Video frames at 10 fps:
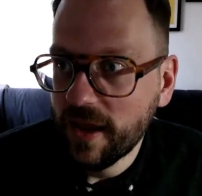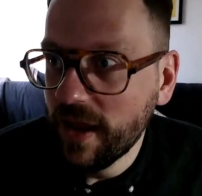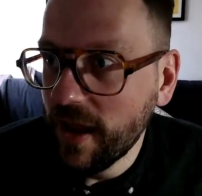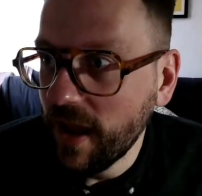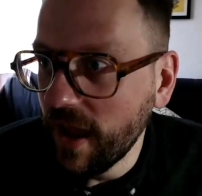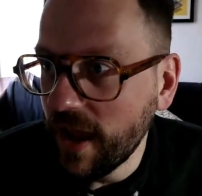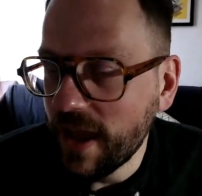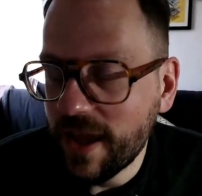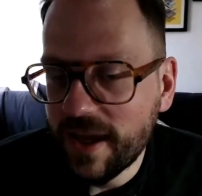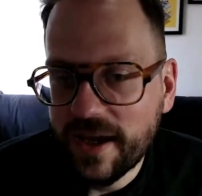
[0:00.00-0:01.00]

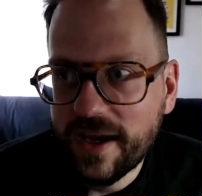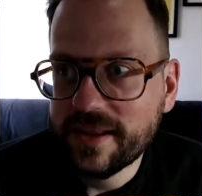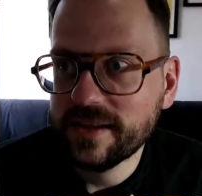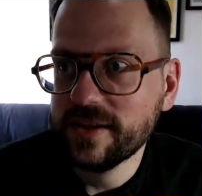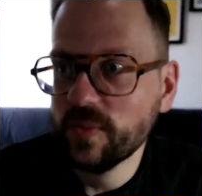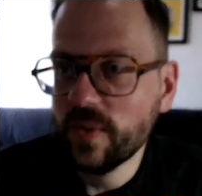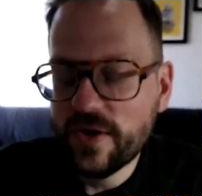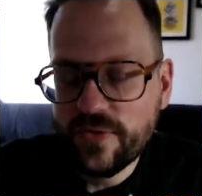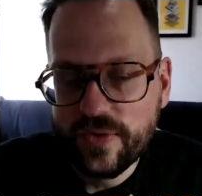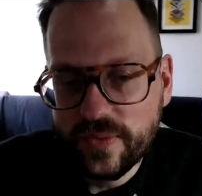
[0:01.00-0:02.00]
Hey, this is
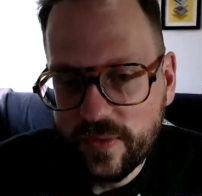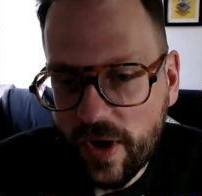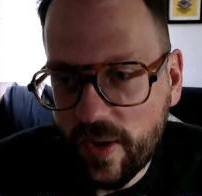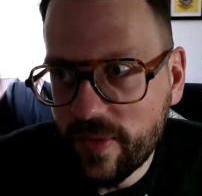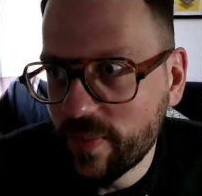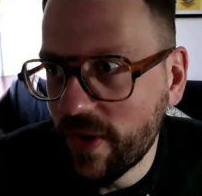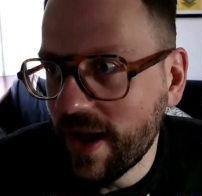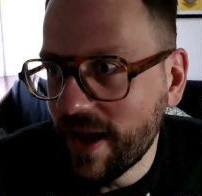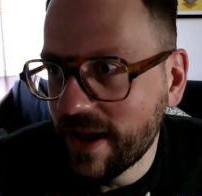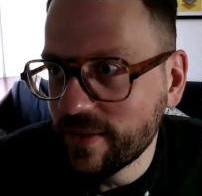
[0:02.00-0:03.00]
Will from Department of
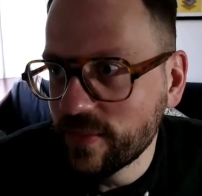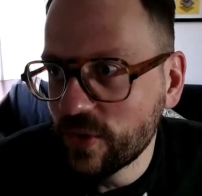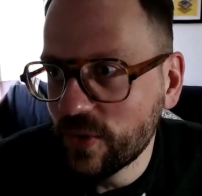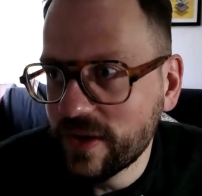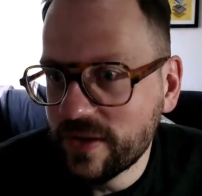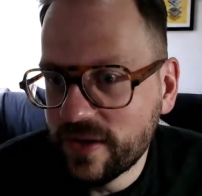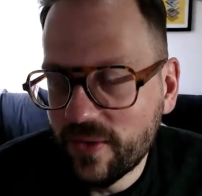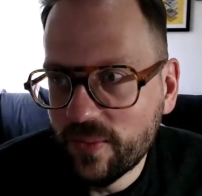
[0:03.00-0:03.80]
Play, and I'm joined